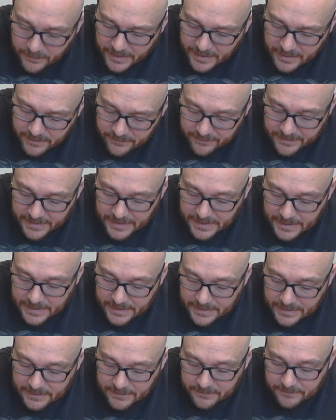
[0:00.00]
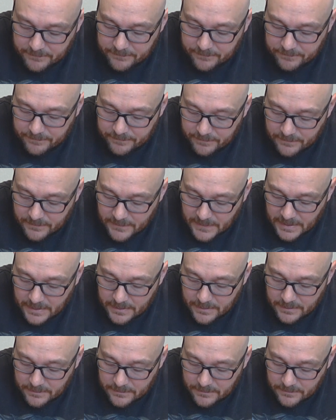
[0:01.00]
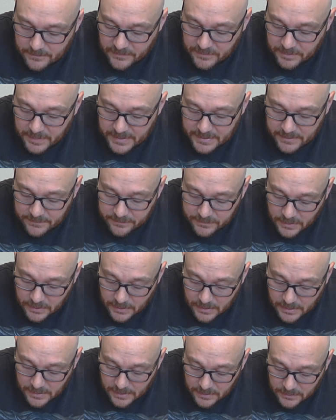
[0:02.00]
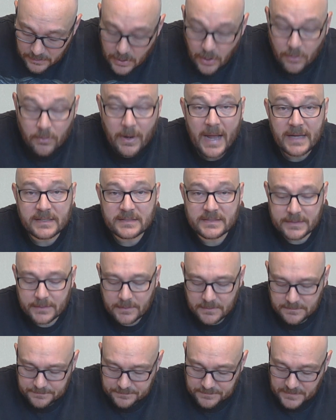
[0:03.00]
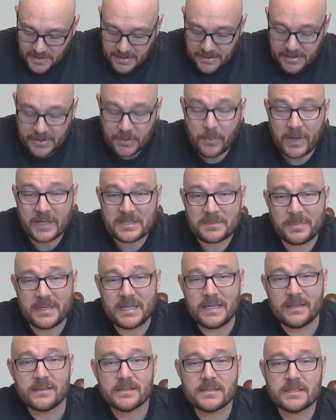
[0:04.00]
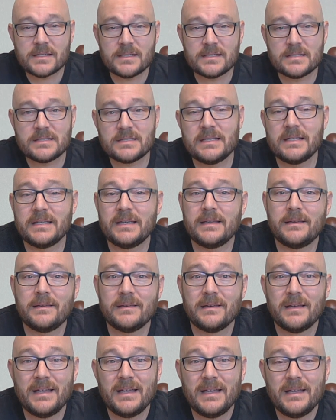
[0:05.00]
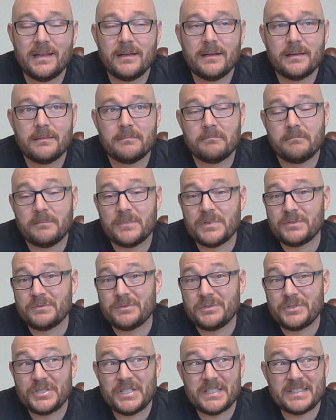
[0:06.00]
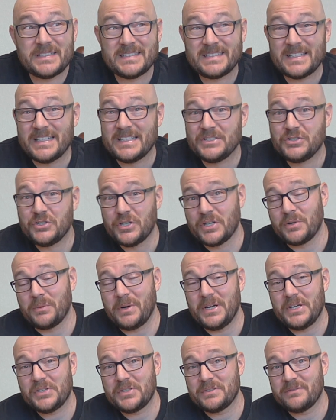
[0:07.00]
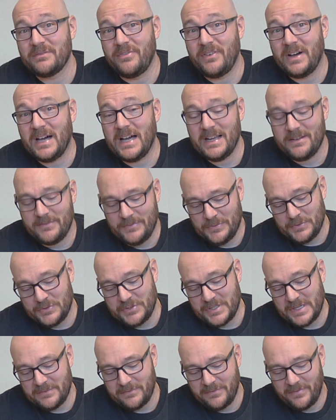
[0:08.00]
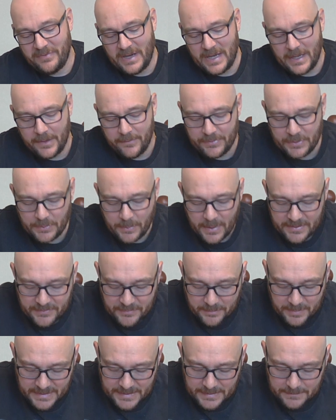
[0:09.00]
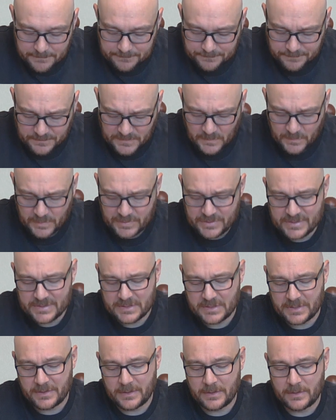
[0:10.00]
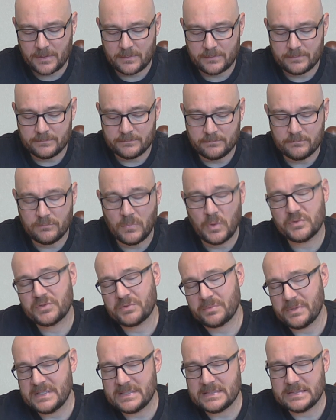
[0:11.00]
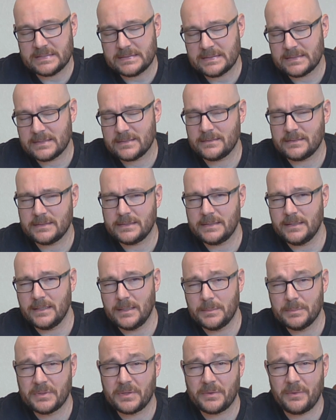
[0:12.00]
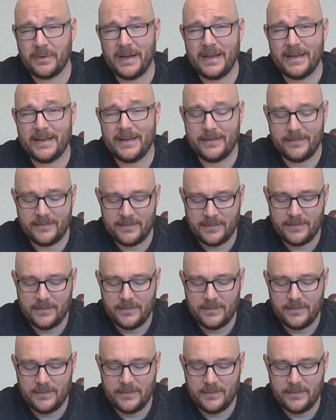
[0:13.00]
have a SPDIF coaxial and a USB. This is the Schiit's Generation 5 or Gen 5 USB, which is their most recently upgraded